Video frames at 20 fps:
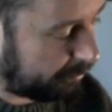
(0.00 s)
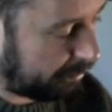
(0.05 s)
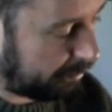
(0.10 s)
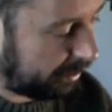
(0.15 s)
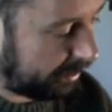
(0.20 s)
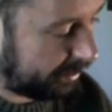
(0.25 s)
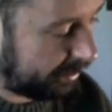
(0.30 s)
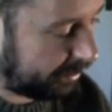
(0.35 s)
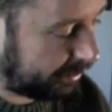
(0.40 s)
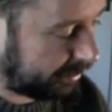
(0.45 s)

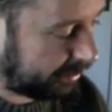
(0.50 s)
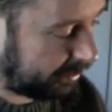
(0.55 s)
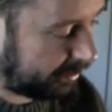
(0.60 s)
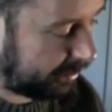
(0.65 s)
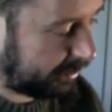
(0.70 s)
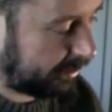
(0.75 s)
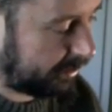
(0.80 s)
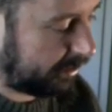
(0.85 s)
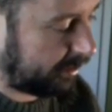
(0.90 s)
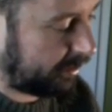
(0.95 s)
place
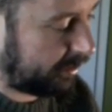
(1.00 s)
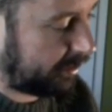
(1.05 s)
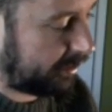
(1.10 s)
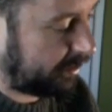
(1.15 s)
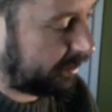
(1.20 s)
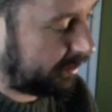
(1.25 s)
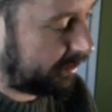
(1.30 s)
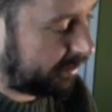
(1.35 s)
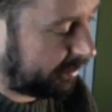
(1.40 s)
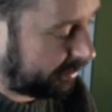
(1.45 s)

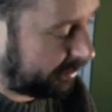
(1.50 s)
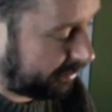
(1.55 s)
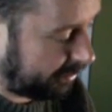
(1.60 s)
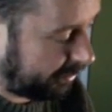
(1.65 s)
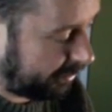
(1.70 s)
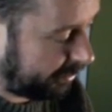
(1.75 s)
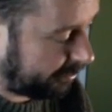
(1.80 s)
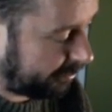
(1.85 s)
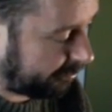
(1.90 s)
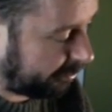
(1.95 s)

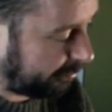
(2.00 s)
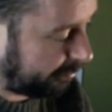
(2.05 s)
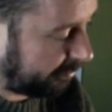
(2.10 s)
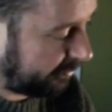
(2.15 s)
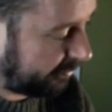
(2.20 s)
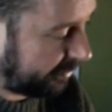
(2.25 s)
each group of